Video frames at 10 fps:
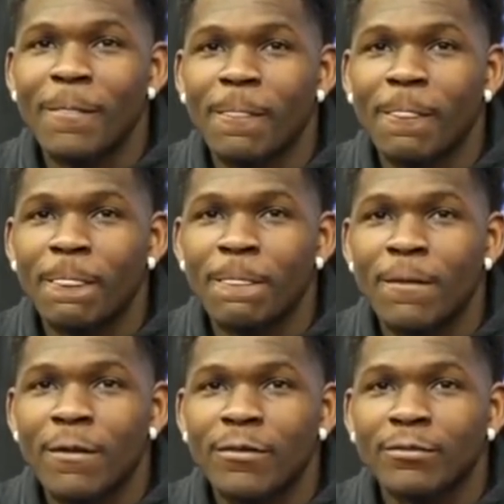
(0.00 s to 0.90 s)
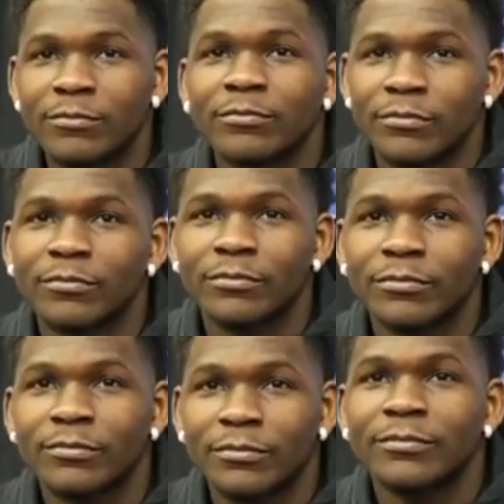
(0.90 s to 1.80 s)
season, that will be a
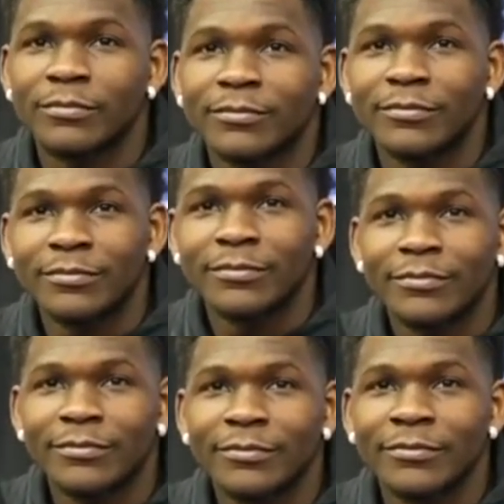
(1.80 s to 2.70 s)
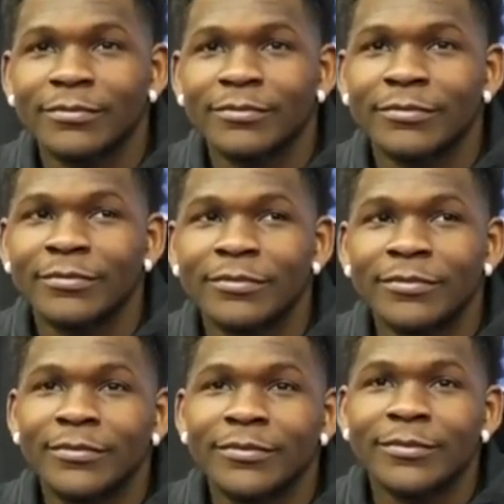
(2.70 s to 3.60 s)
potential storyline to monitor.
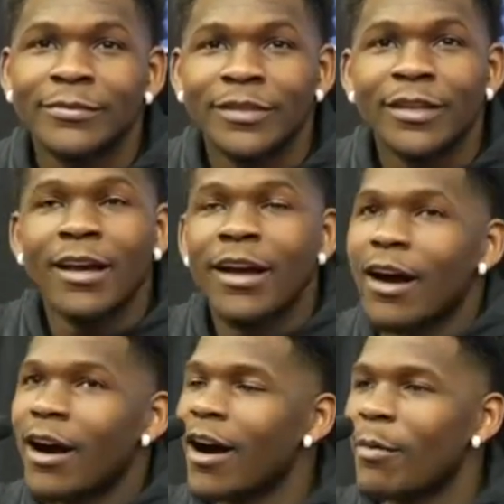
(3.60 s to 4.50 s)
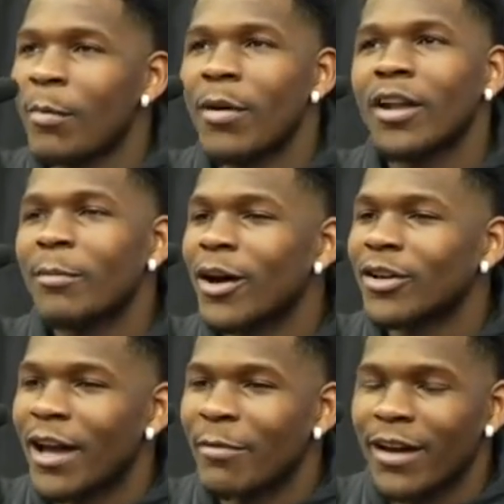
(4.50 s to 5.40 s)
If they perform well, then perhaps
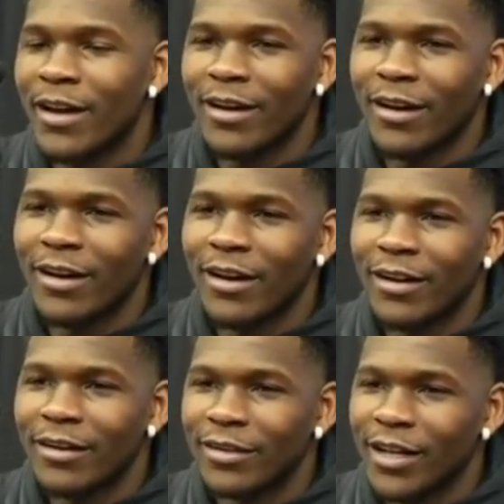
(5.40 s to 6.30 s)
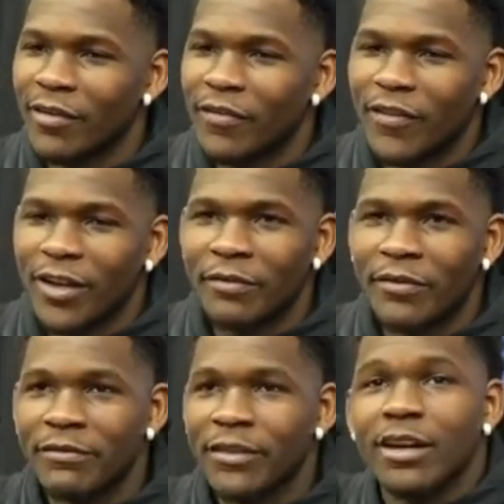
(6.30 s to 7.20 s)
Edwards and Towns can lead the
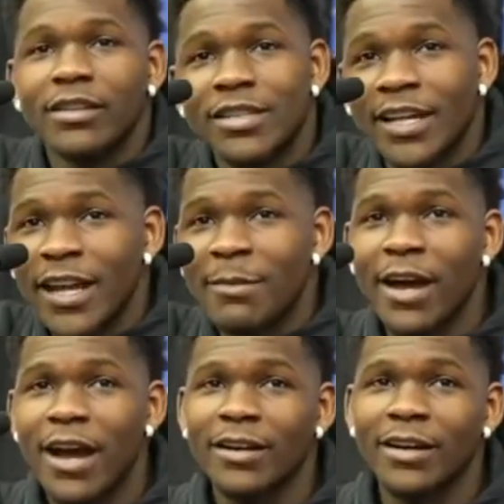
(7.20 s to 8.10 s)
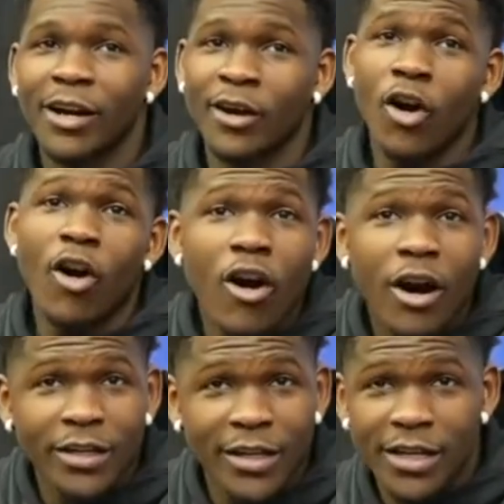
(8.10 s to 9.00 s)
Timberwolves to the playoffs and make some
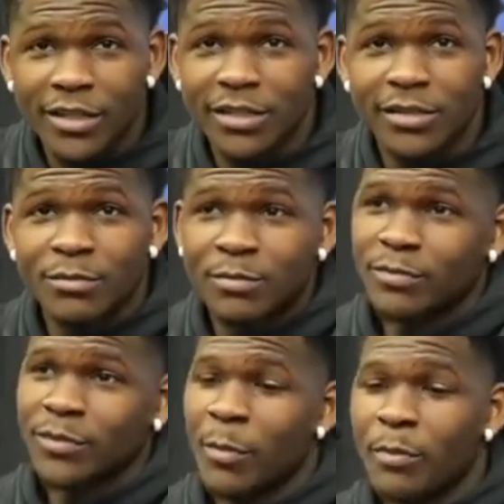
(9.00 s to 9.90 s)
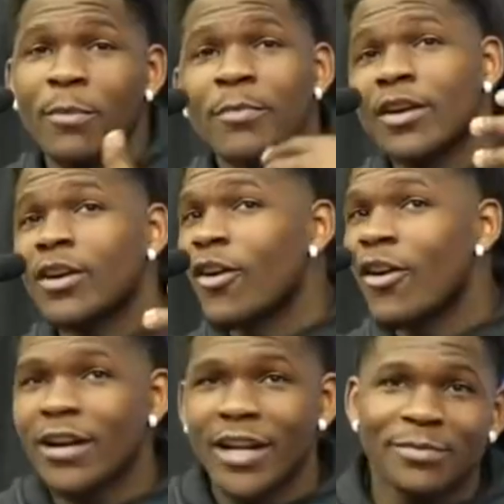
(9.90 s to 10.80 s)
noise. But let me know what you think in the
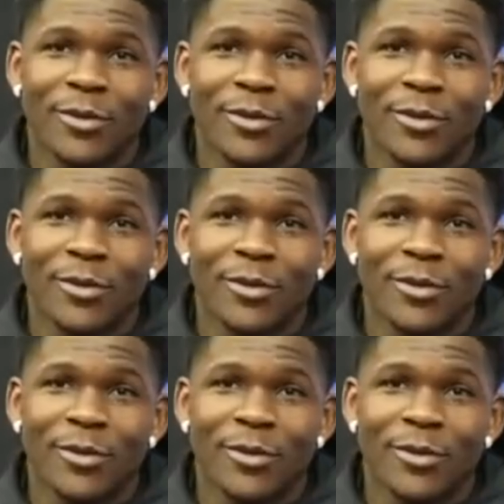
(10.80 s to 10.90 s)
comments down